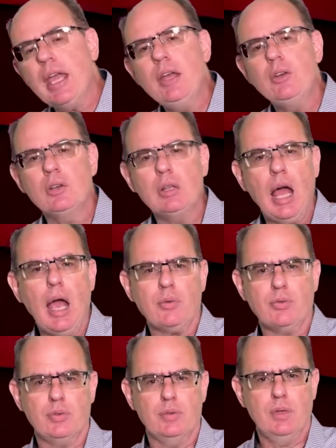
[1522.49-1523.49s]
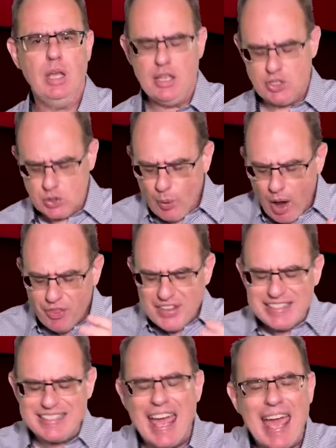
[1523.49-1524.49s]
in your life. So all the
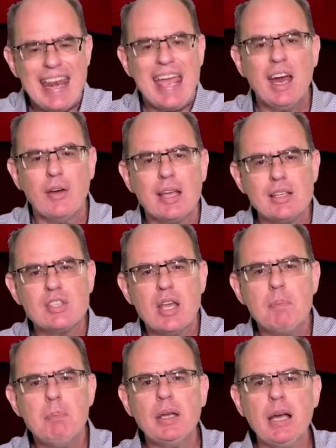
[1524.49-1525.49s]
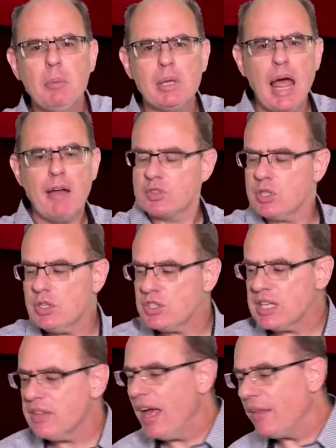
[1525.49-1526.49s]
dead areas become alive. Do you
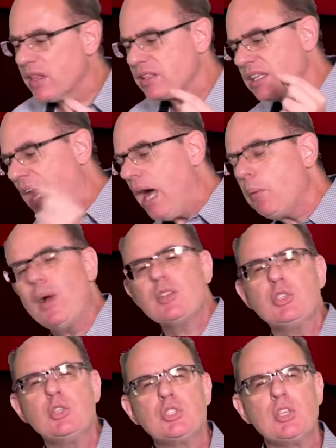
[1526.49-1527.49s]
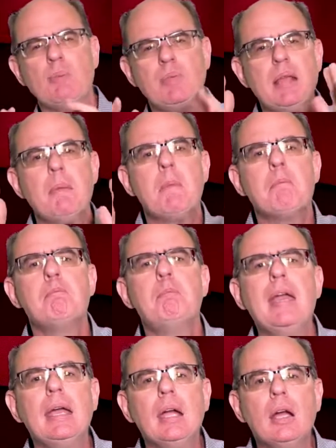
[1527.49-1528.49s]
see now that God wants to do something
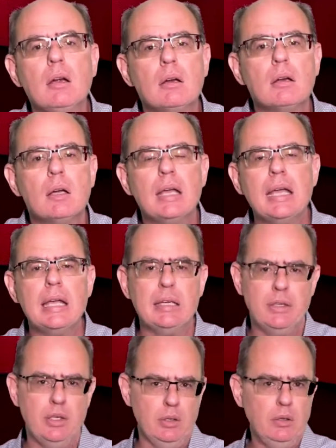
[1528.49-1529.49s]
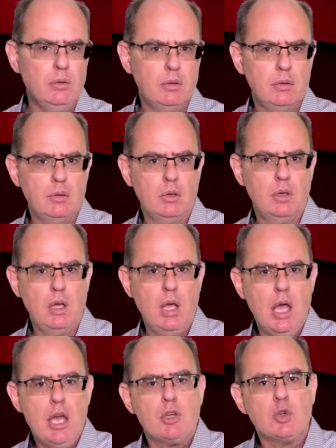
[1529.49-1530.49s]
bigger in you?
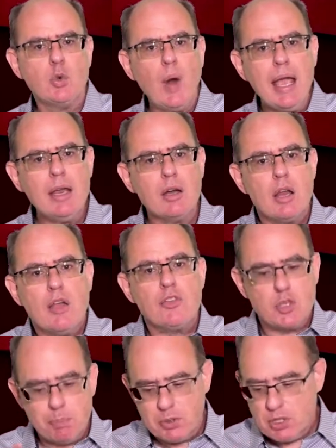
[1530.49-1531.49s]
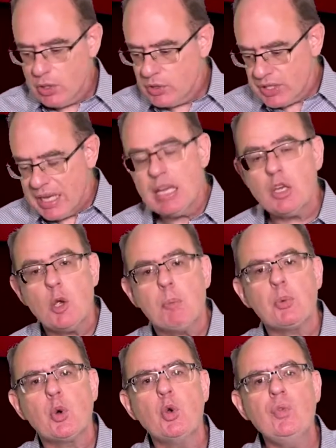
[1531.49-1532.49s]
greater to produce in you
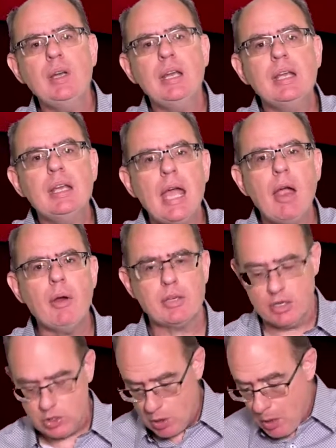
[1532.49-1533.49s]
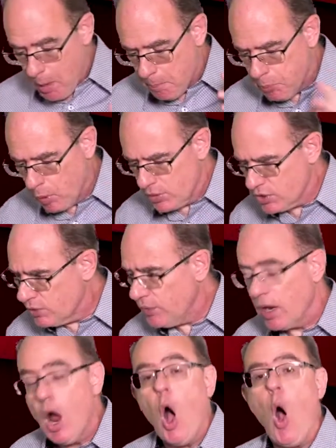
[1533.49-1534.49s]
proven characters. You
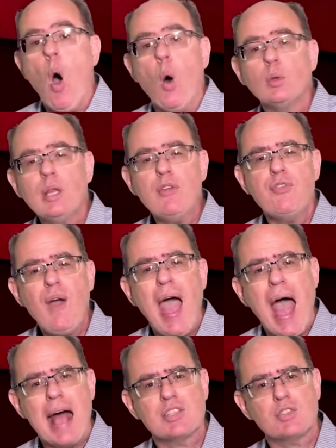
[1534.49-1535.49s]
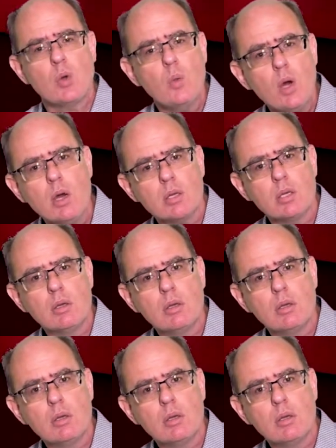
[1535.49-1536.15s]
persevere, holding fast the word.